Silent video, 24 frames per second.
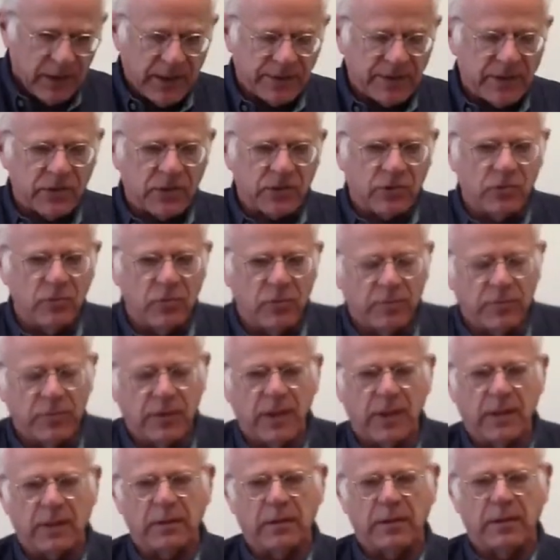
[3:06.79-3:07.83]
let's assume
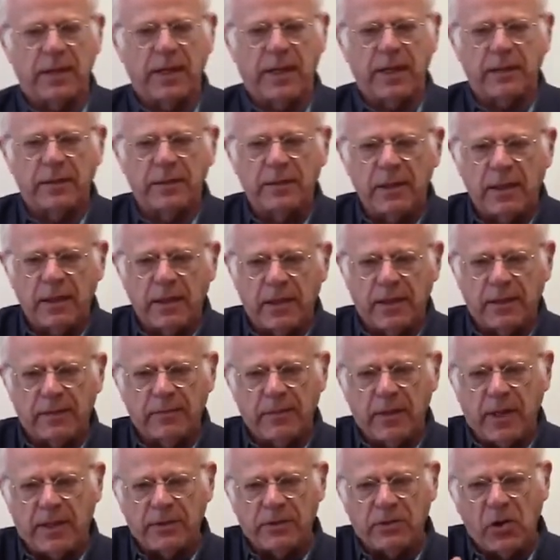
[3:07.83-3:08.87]
that that
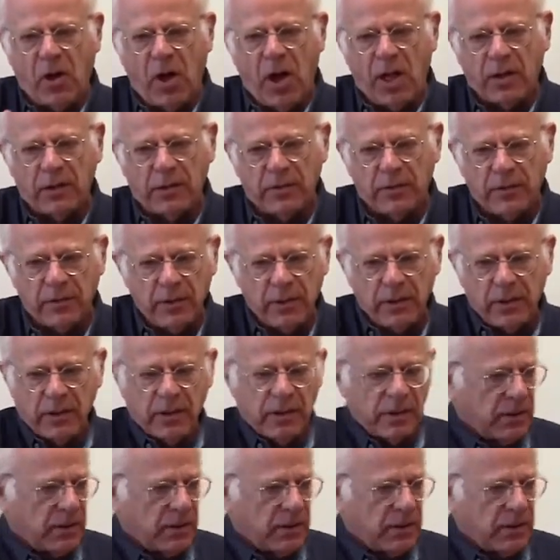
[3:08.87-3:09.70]
um, a dollar